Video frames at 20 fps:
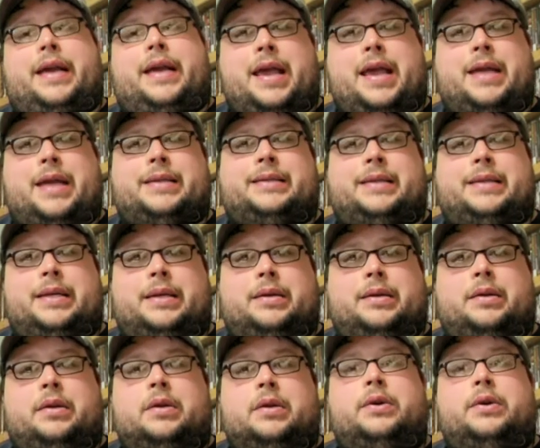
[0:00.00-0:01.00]
Hansen,
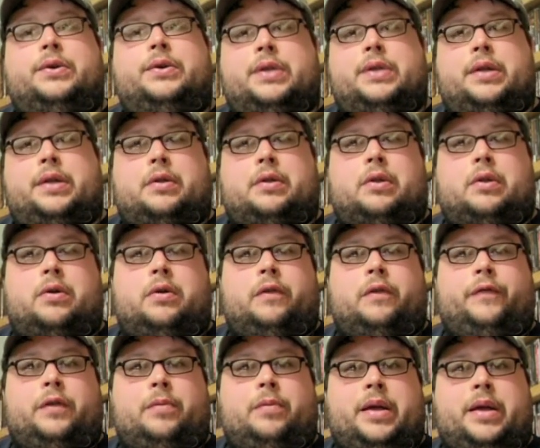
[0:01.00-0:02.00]
who's another local
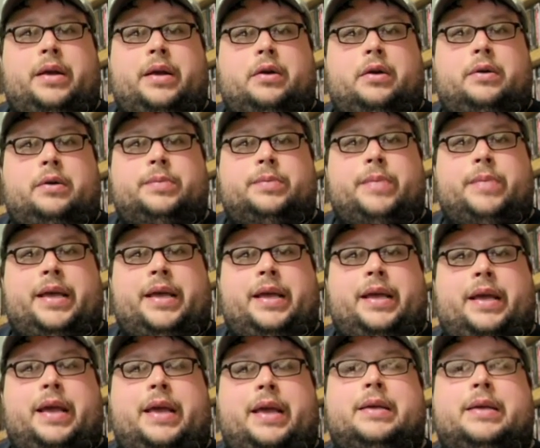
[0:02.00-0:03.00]
filmmaker who's
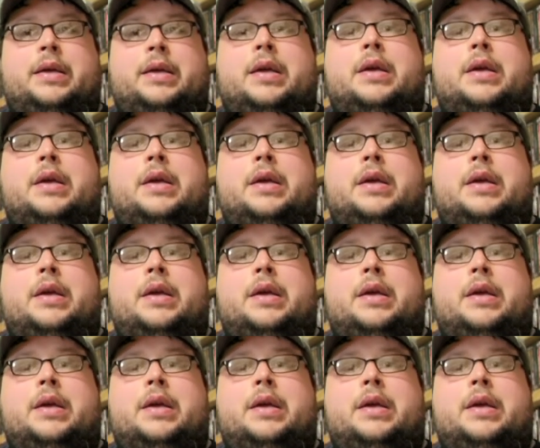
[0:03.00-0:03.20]
making a